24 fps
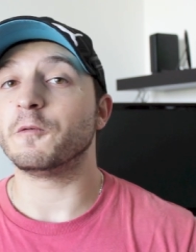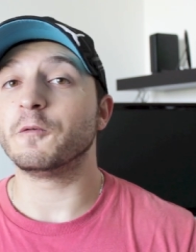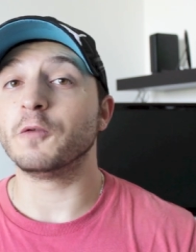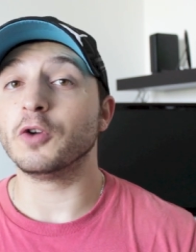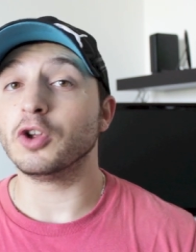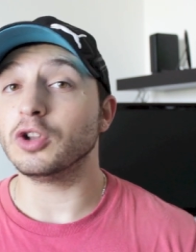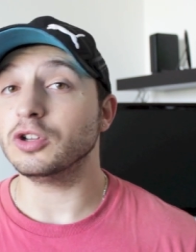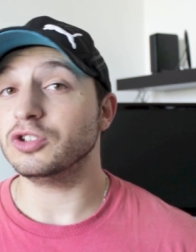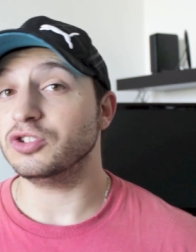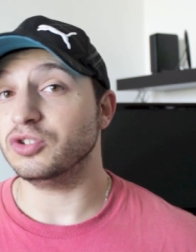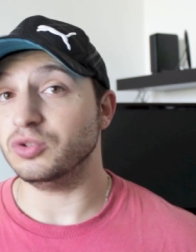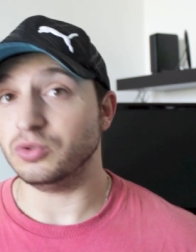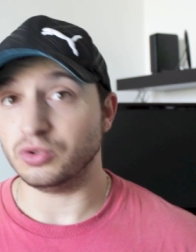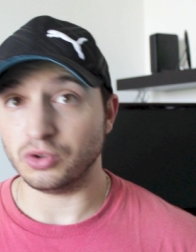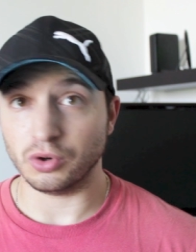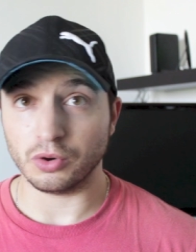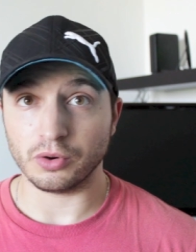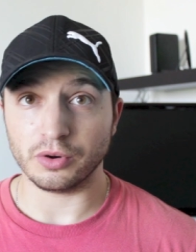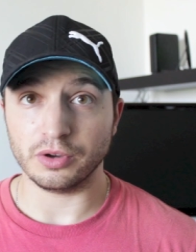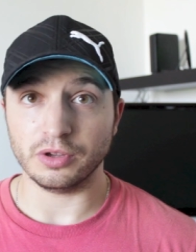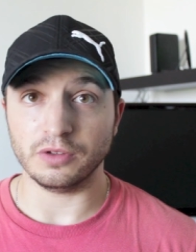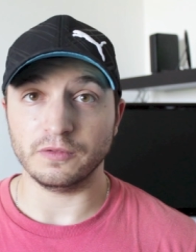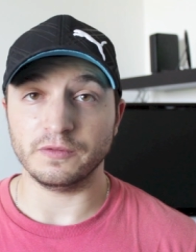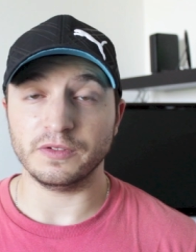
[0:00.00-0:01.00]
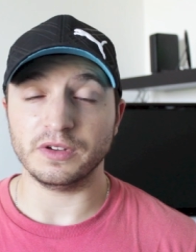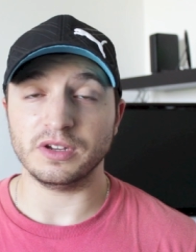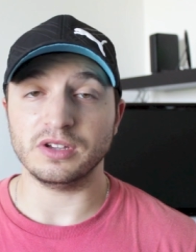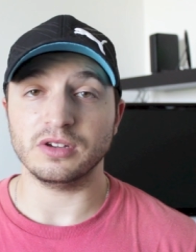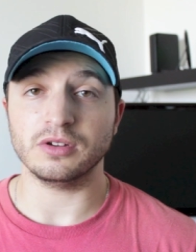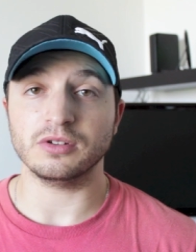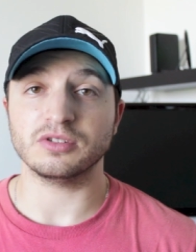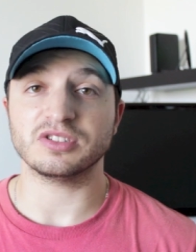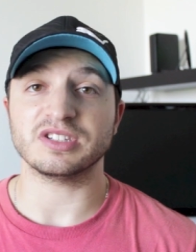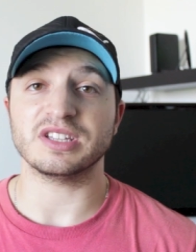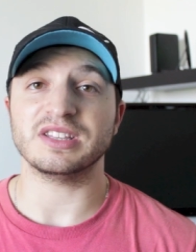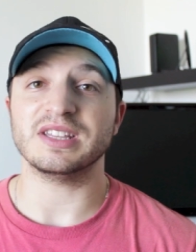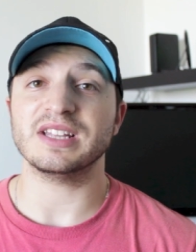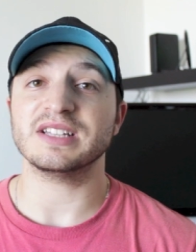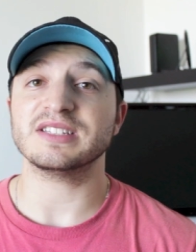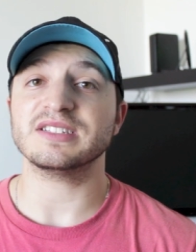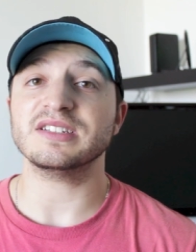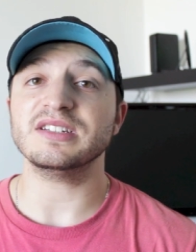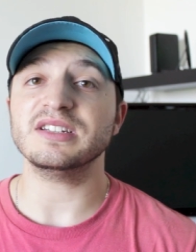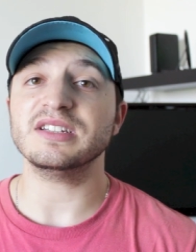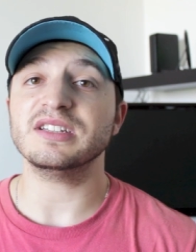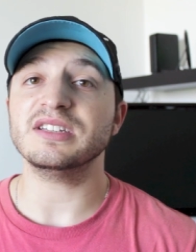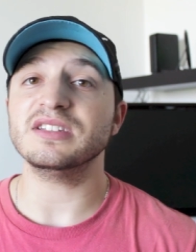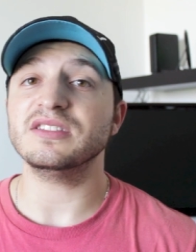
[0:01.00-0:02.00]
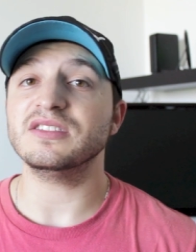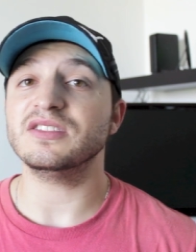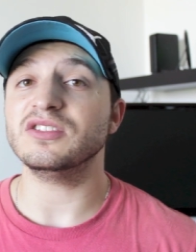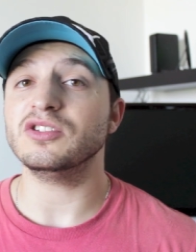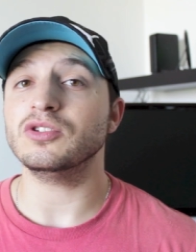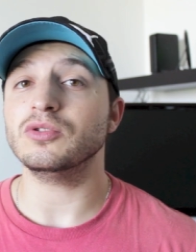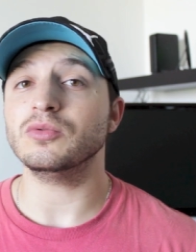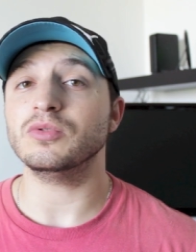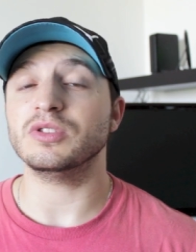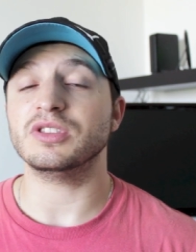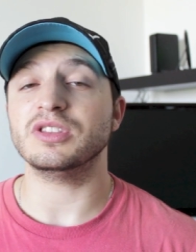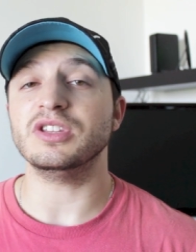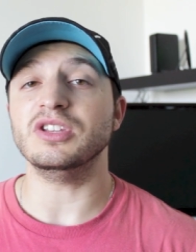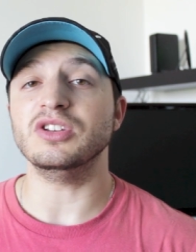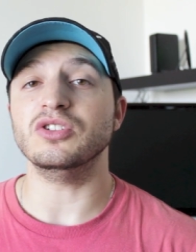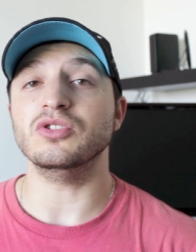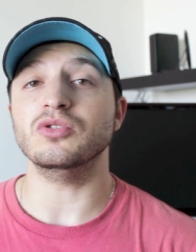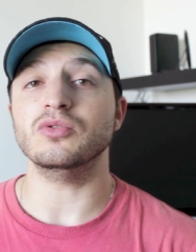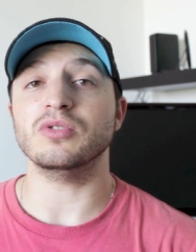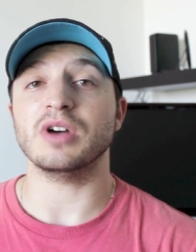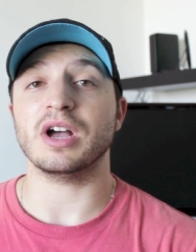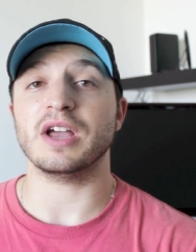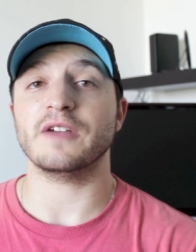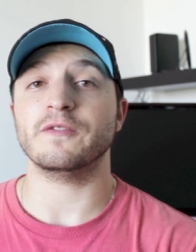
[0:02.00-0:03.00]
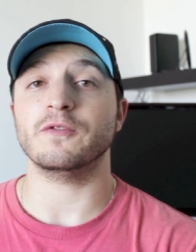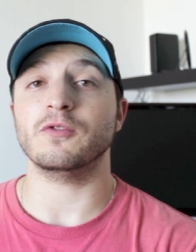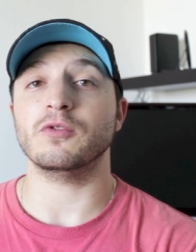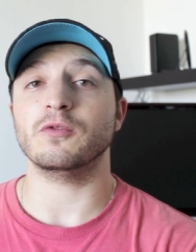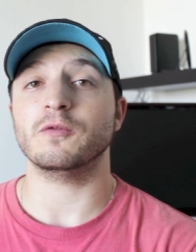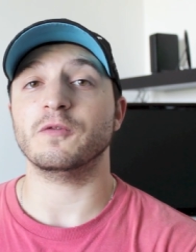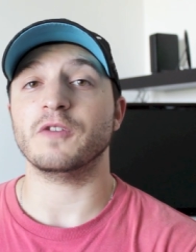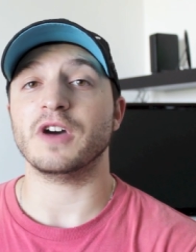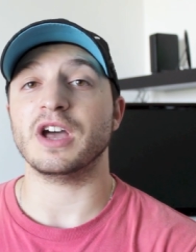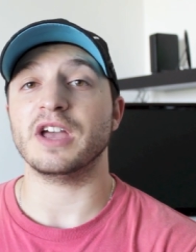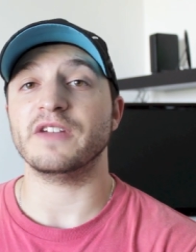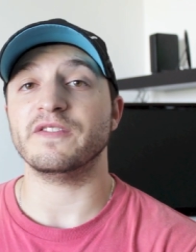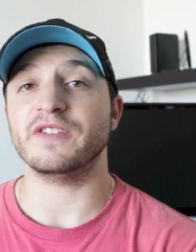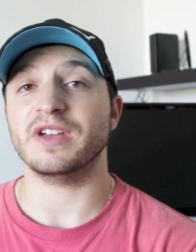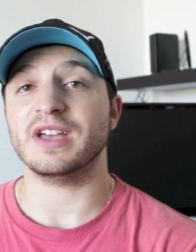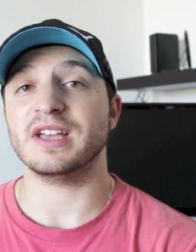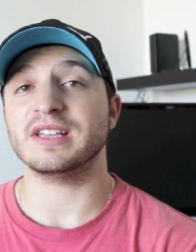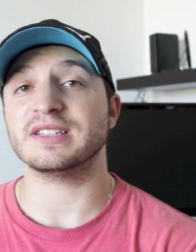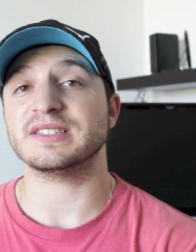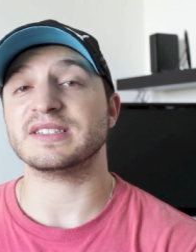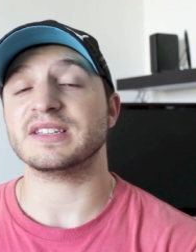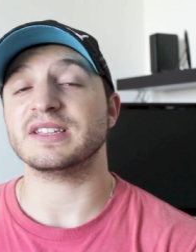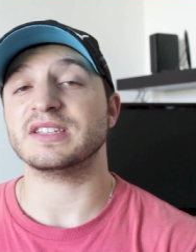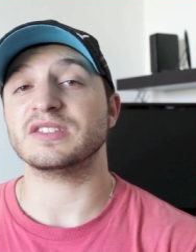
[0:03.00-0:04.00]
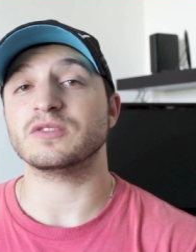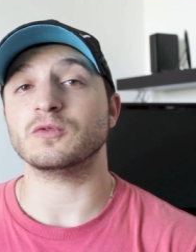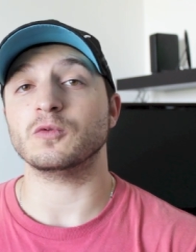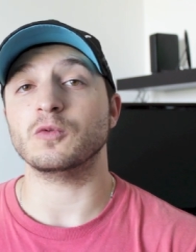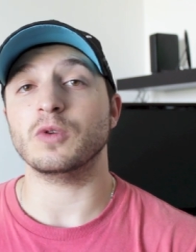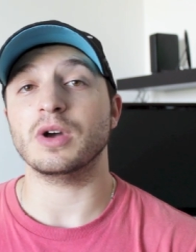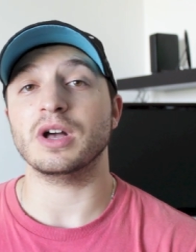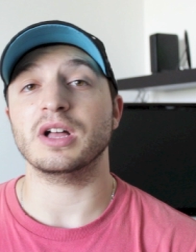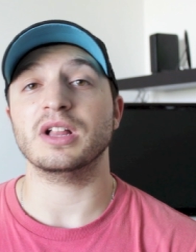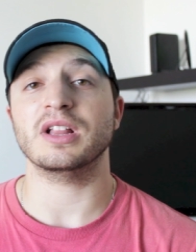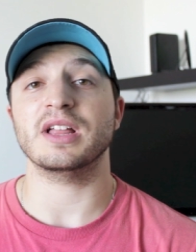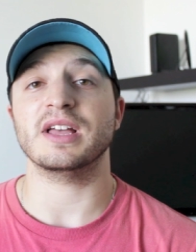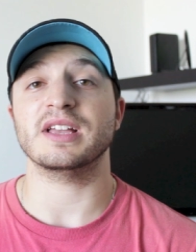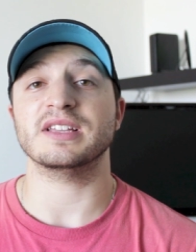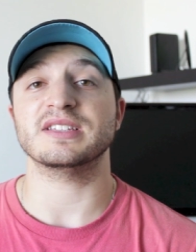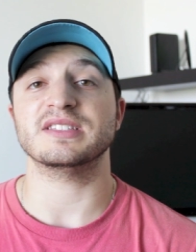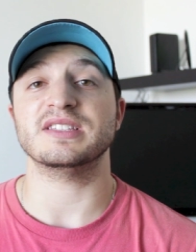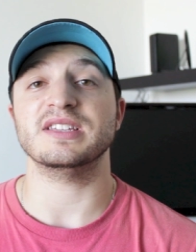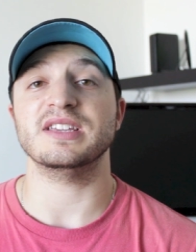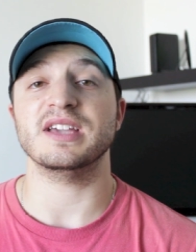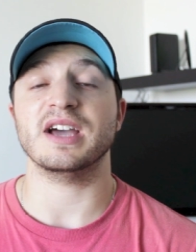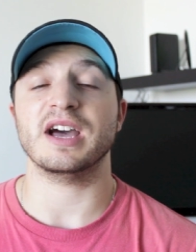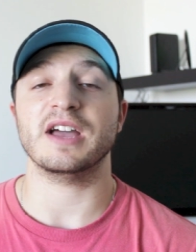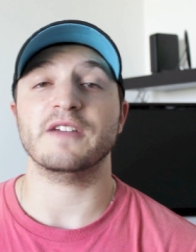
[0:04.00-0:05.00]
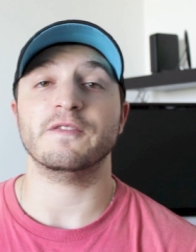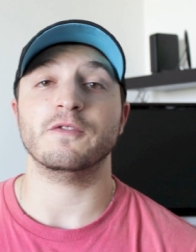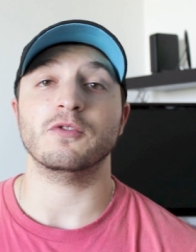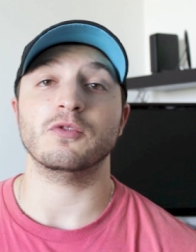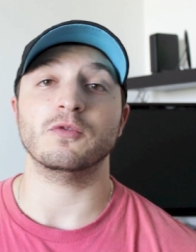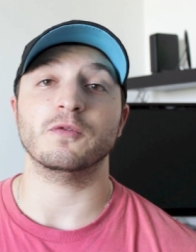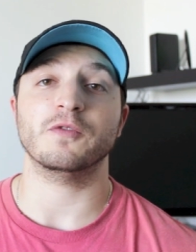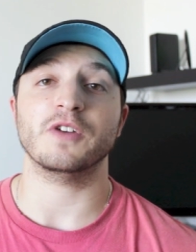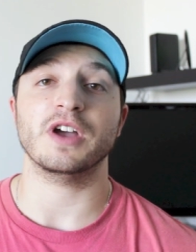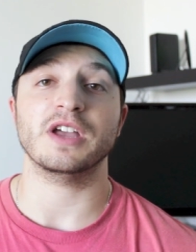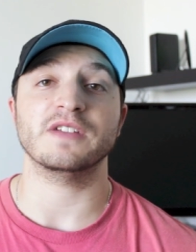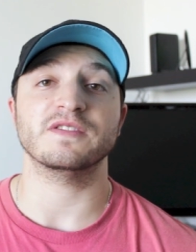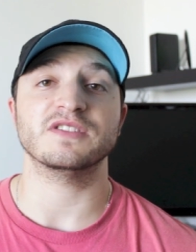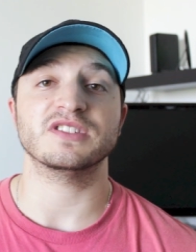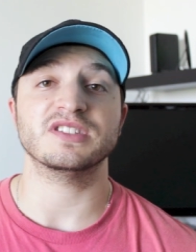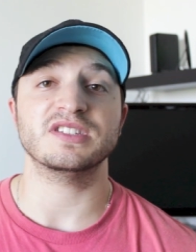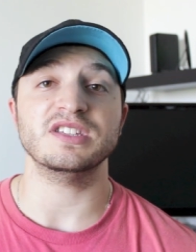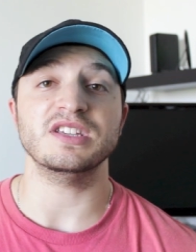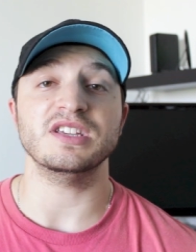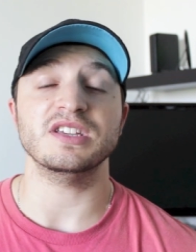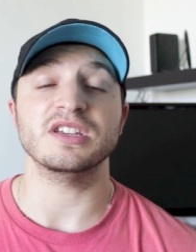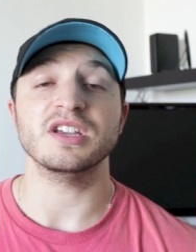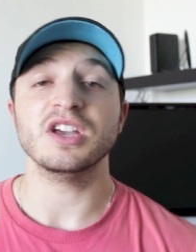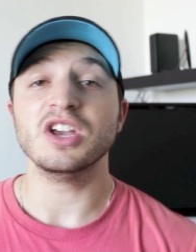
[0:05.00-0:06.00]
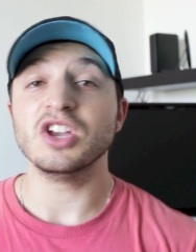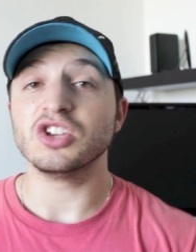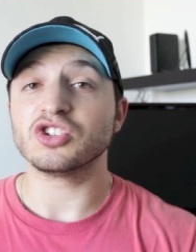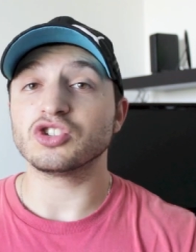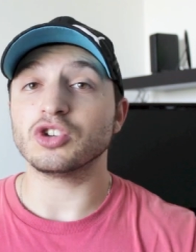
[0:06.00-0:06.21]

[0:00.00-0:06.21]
full tutorial videos, and that's going to continue with the new iPhone five S as well as the iPhone five C.